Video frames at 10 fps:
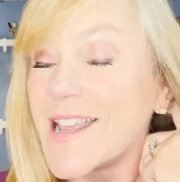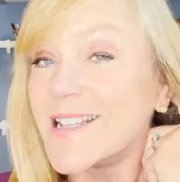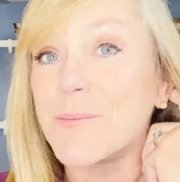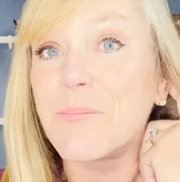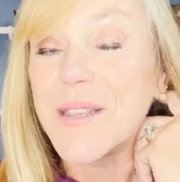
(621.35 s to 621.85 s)

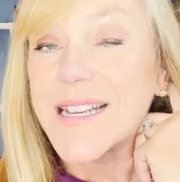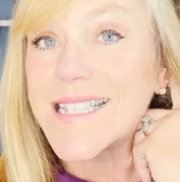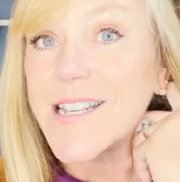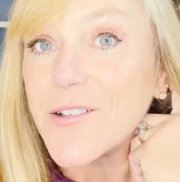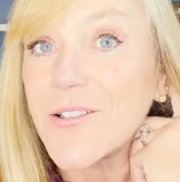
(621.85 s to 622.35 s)
It's a big
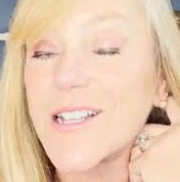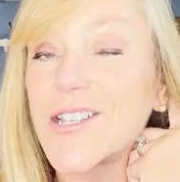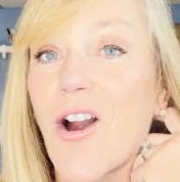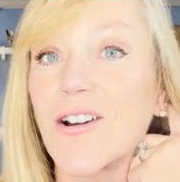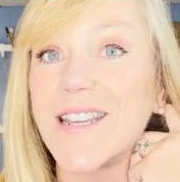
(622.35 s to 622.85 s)
deal. It's
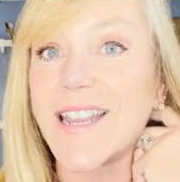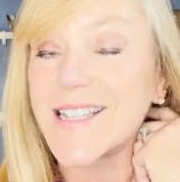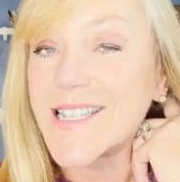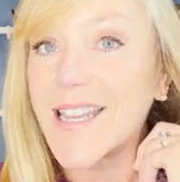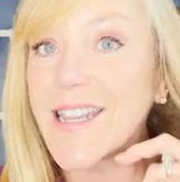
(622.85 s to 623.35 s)
hard to
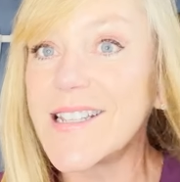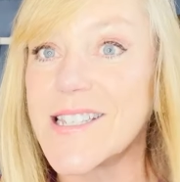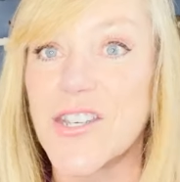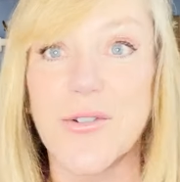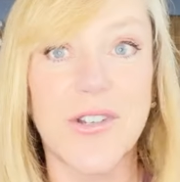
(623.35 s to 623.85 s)
get tickets.
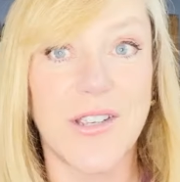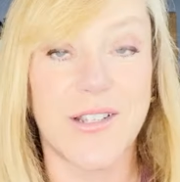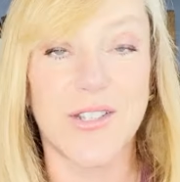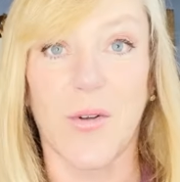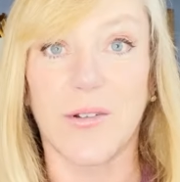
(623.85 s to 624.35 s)
It's usually
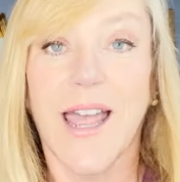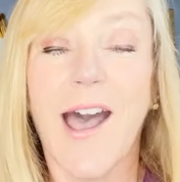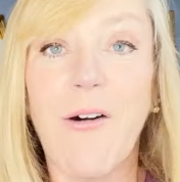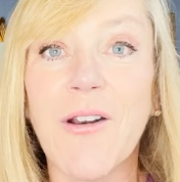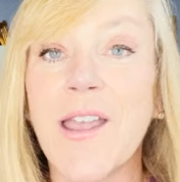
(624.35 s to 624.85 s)
sold
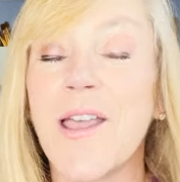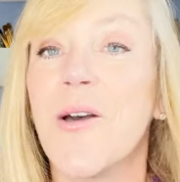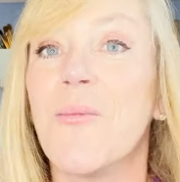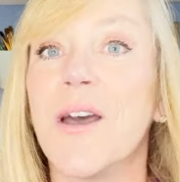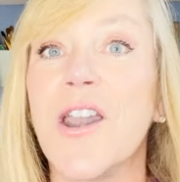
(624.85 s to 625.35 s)
out,
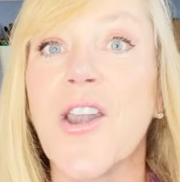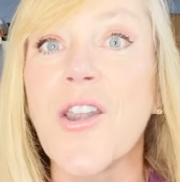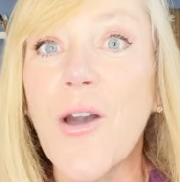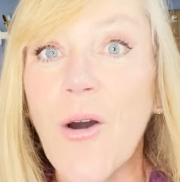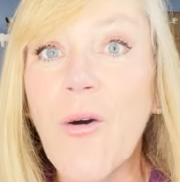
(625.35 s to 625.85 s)
but
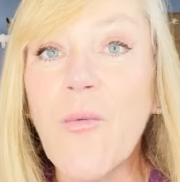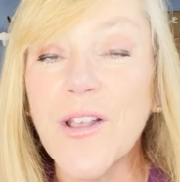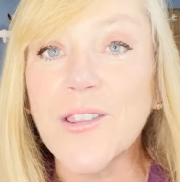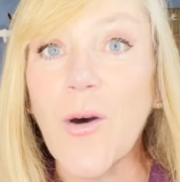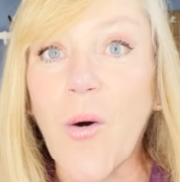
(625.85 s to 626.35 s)
know
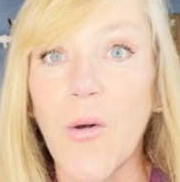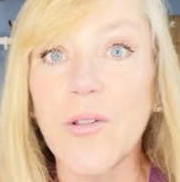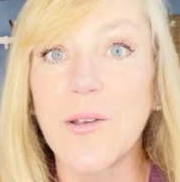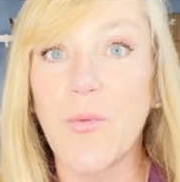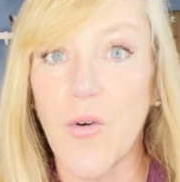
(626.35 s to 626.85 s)
what the
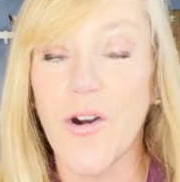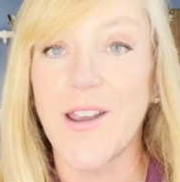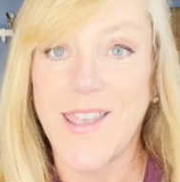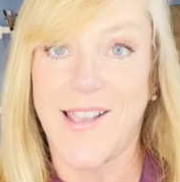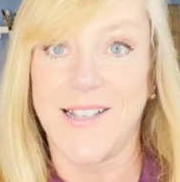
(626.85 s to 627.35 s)
Holy War
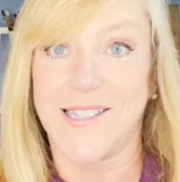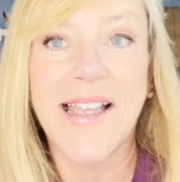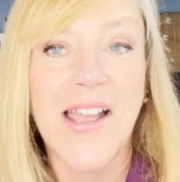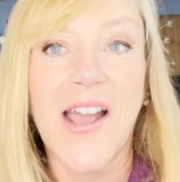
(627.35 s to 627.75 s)
is.